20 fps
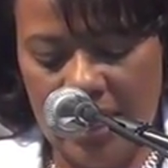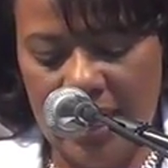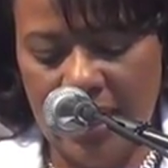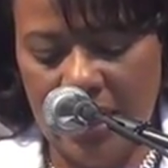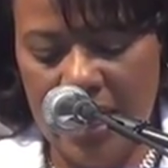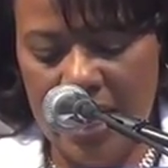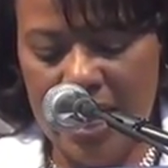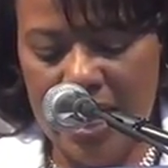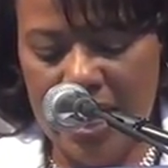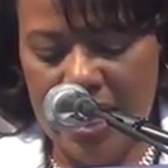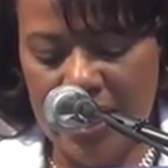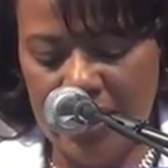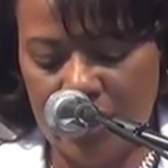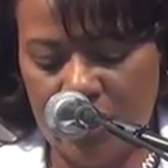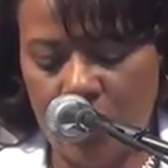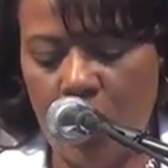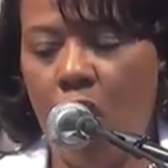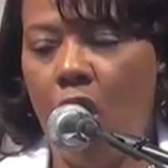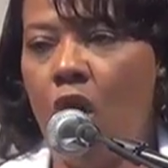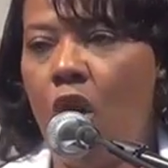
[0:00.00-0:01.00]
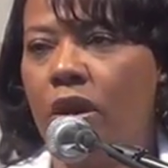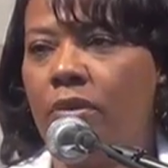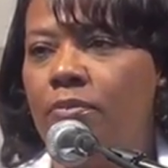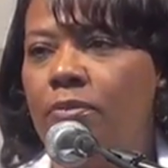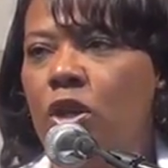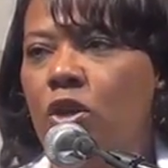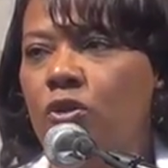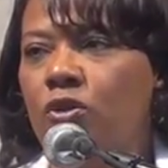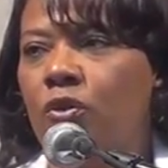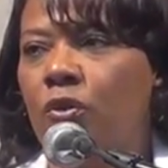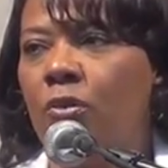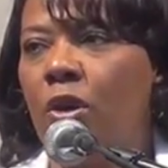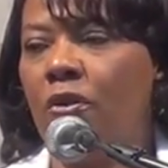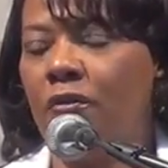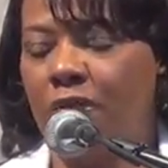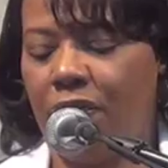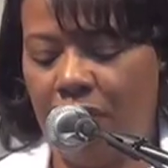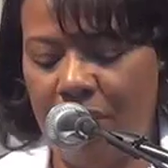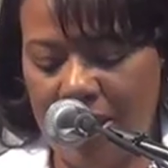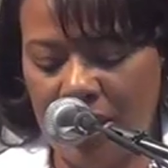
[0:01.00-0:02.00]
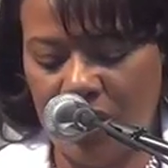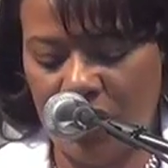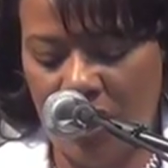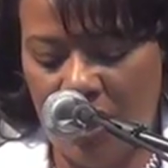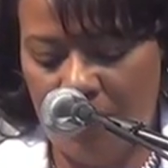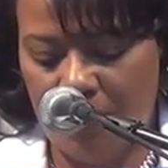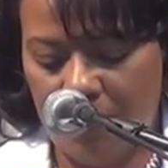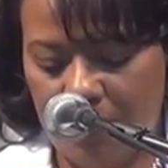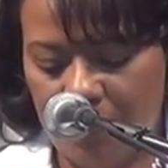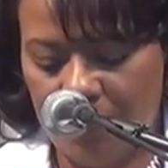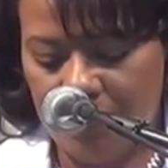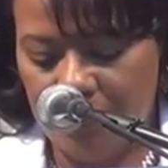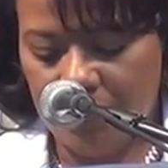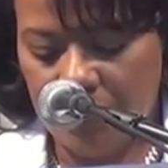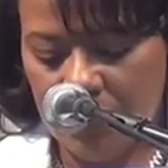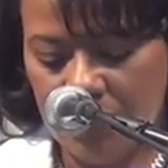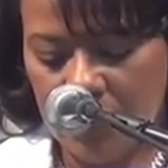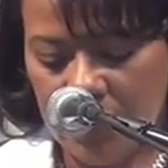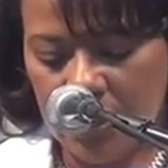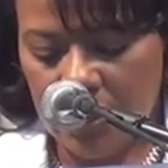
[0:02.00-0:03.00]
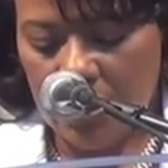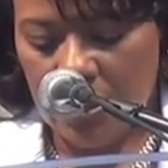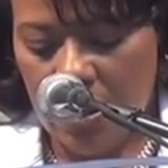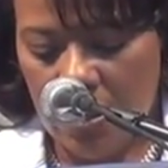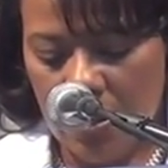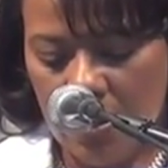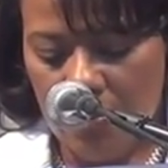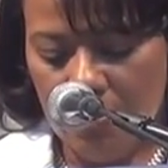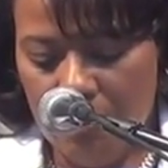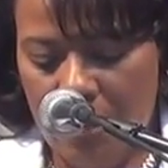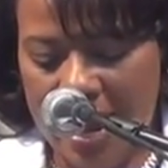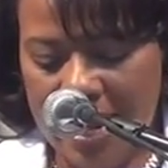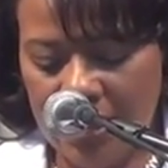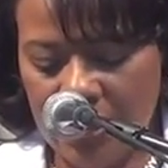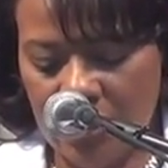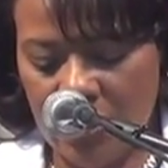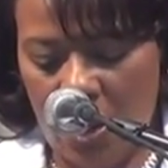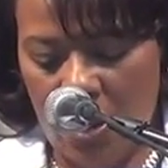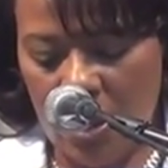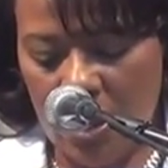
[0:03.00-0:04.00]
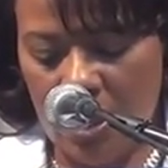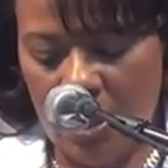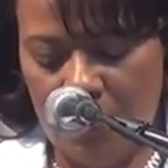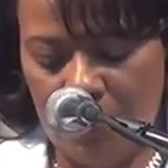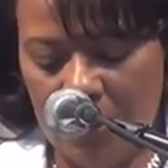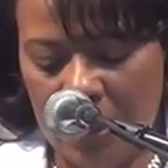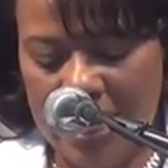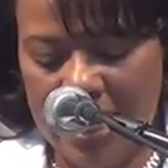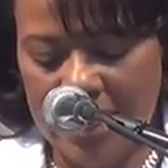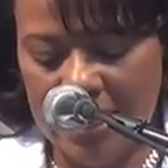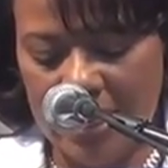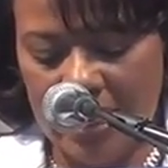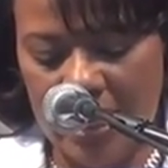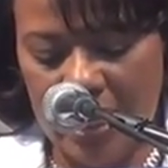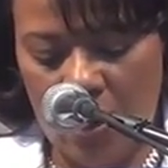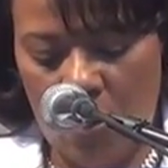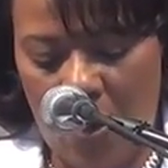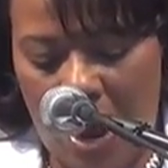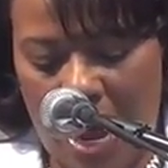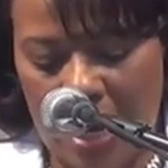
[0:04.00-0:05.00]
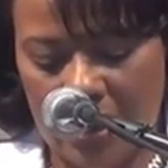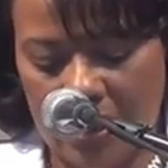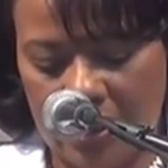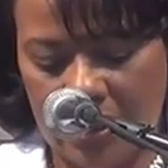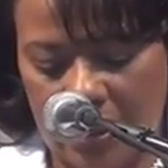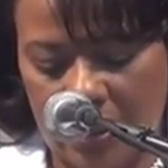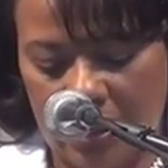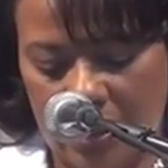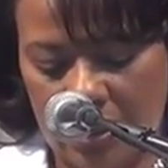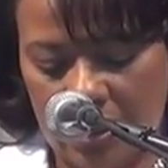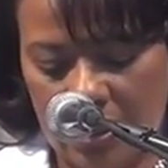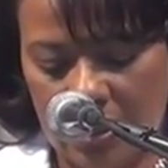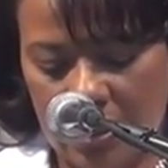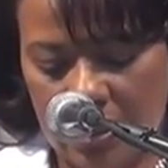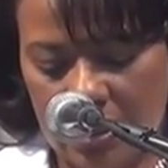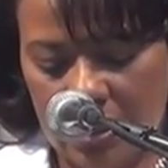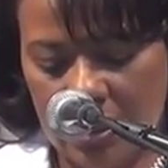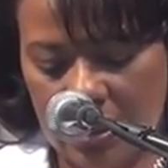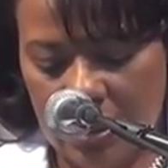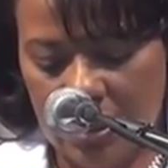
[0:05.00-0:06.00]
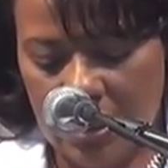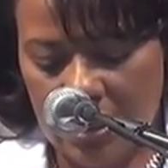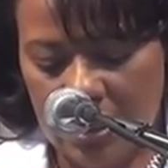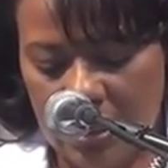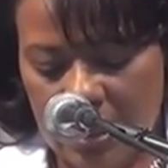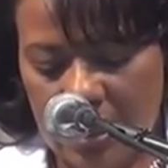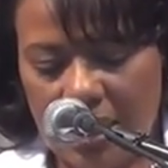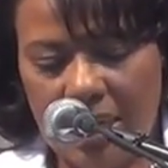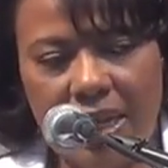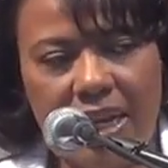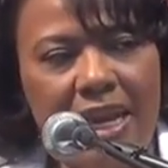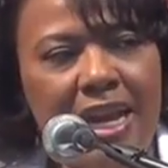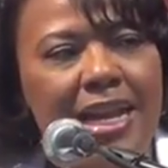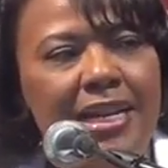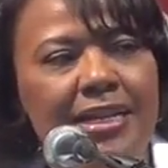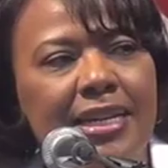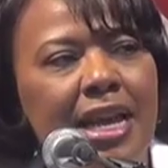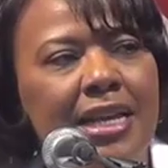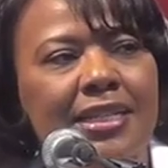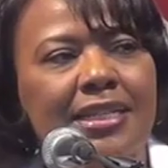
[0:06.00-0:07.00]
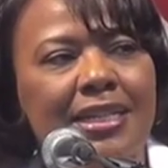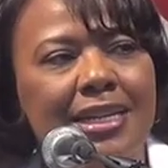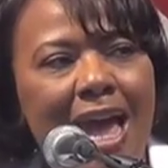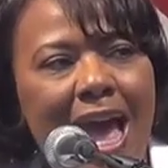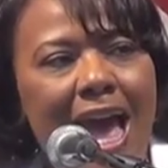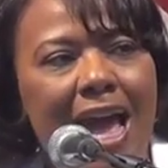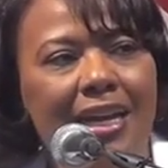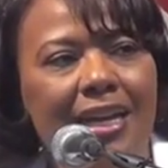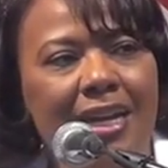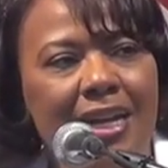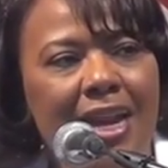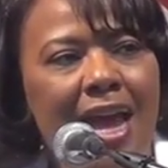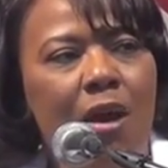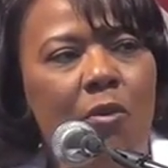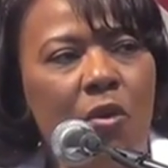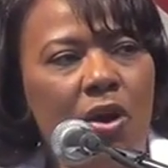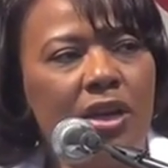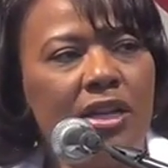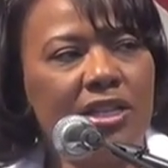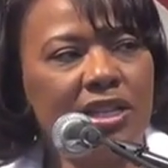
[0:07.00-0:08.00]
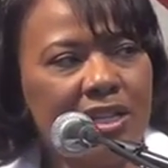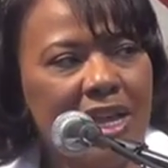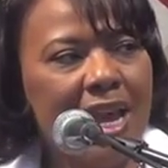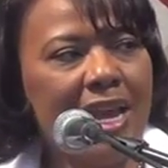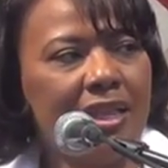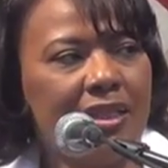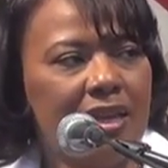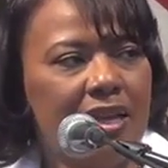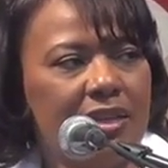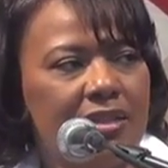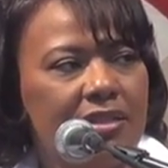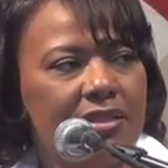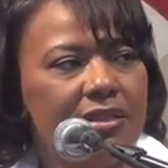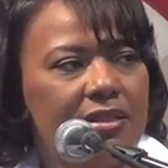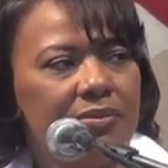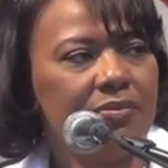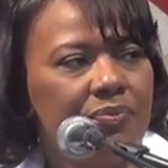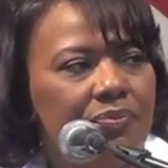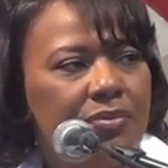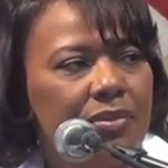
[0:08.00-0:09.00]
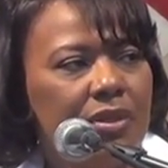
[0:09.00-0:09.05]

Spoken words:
It leads toward mutual friendship based on complete equality. It does not, and I want to say this